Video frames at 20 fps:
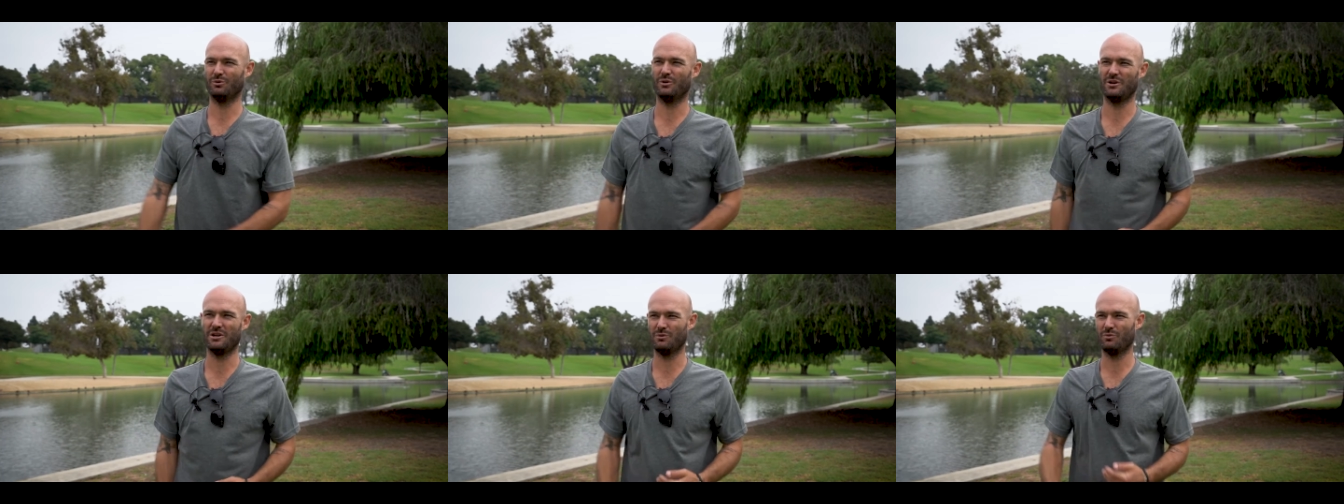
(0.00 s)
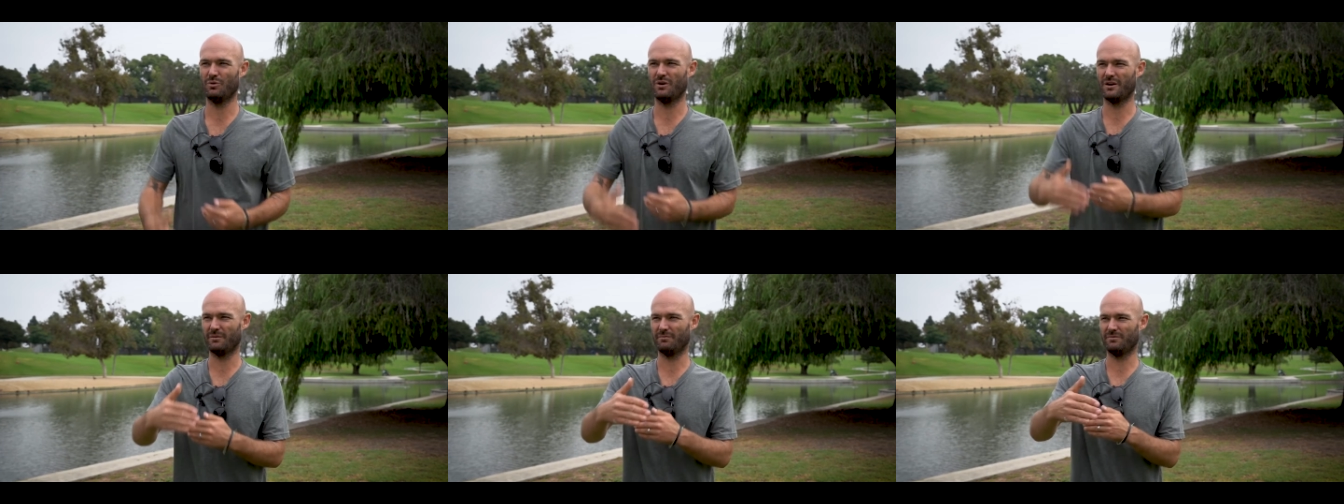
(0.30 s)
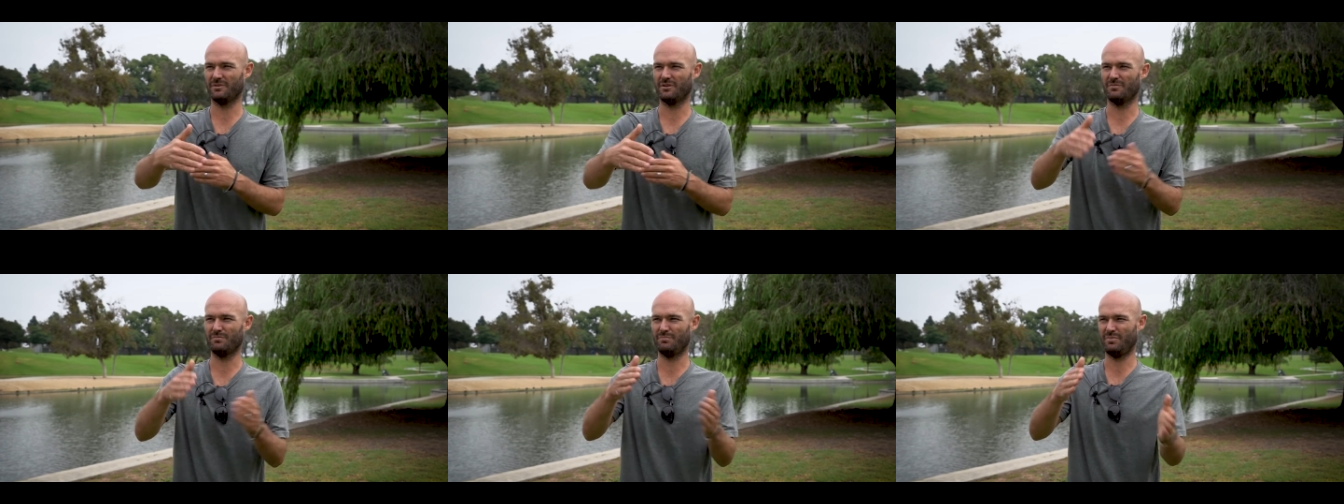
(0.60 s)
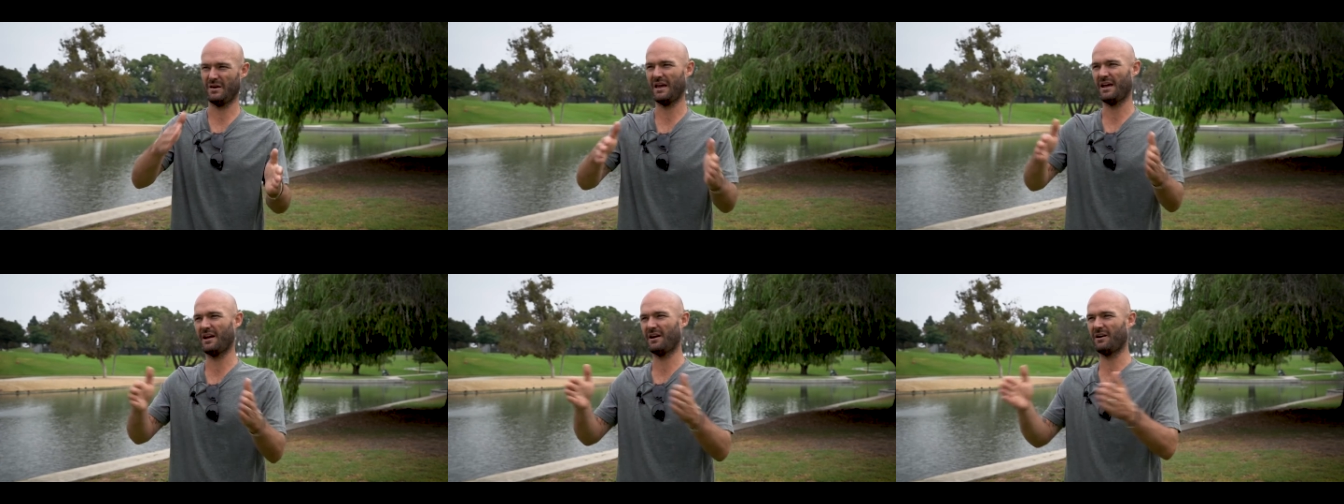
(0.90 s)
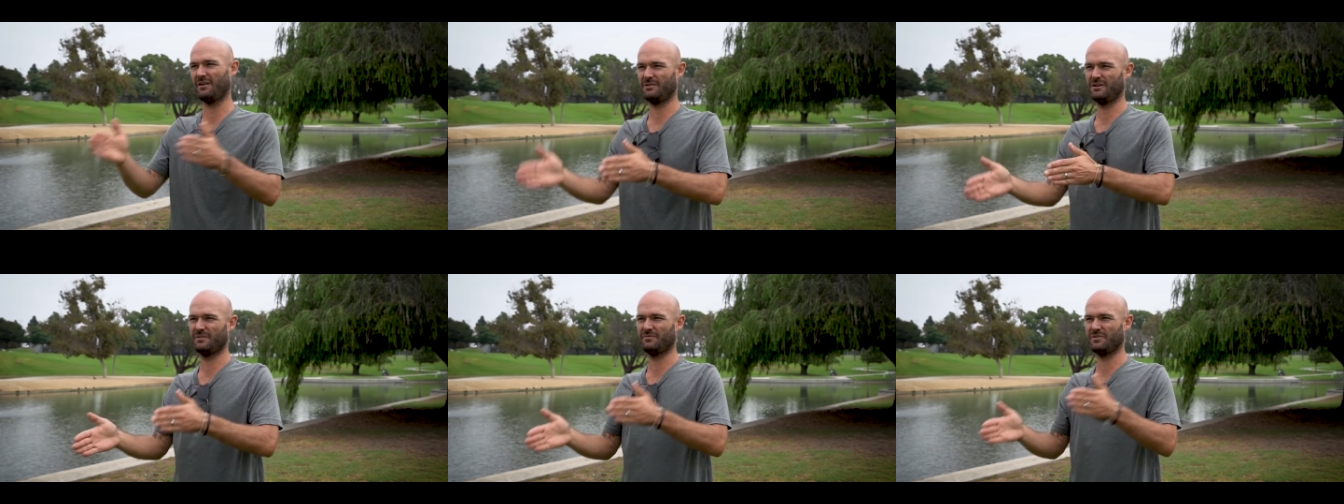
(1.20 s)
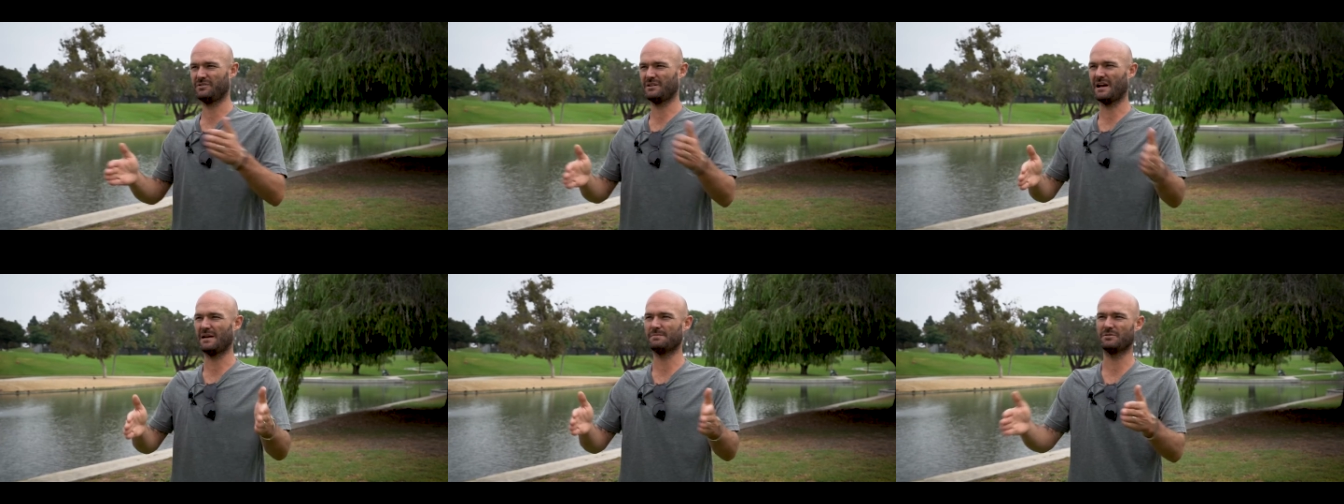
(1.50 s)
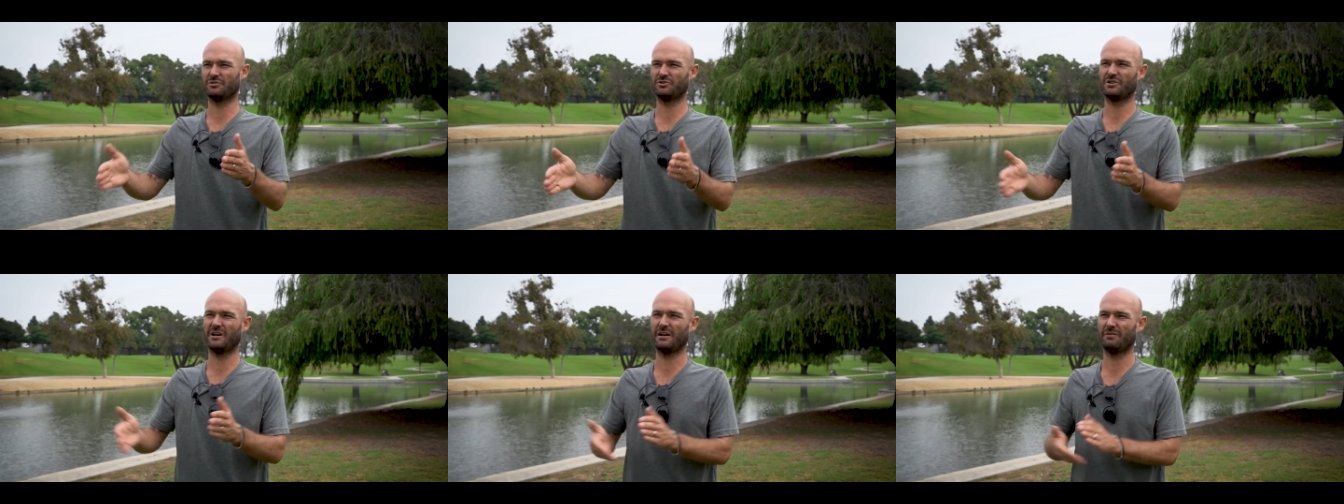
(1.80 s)
when you want to compare different types
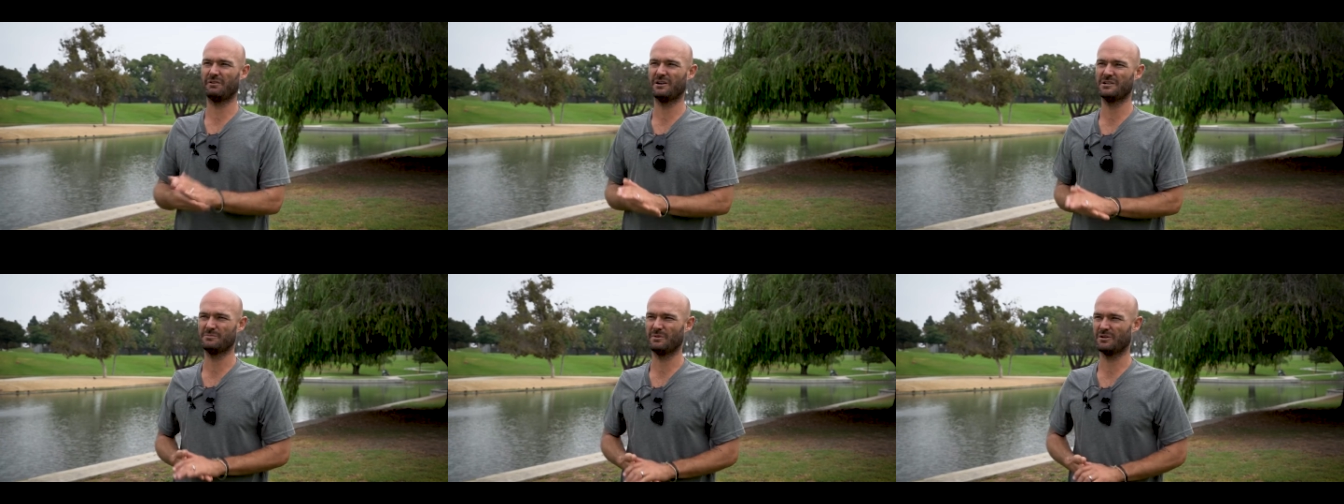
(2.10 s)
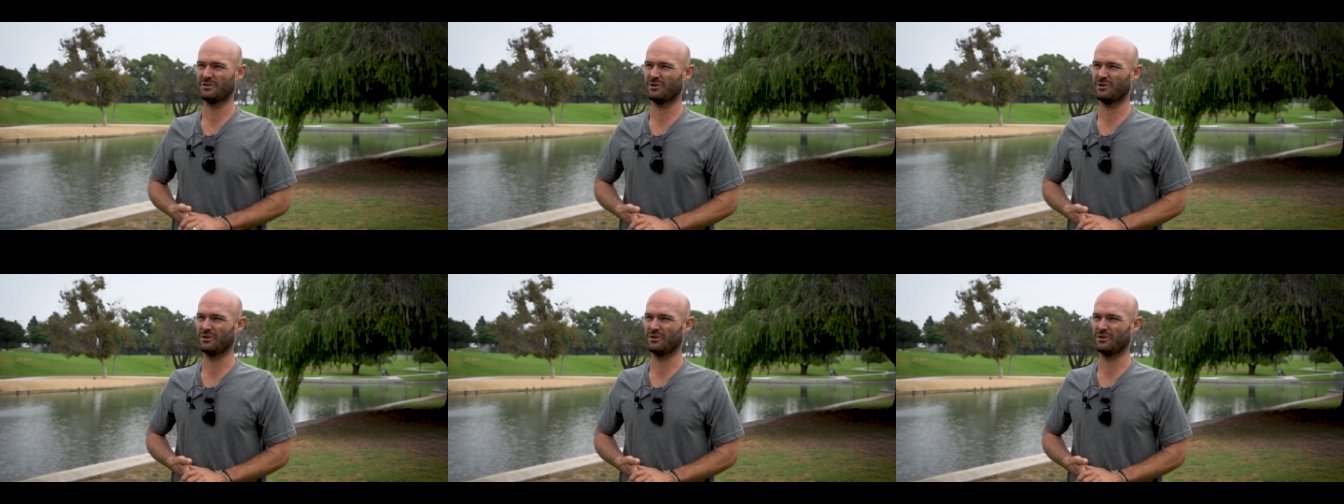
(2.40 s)
of training regimen,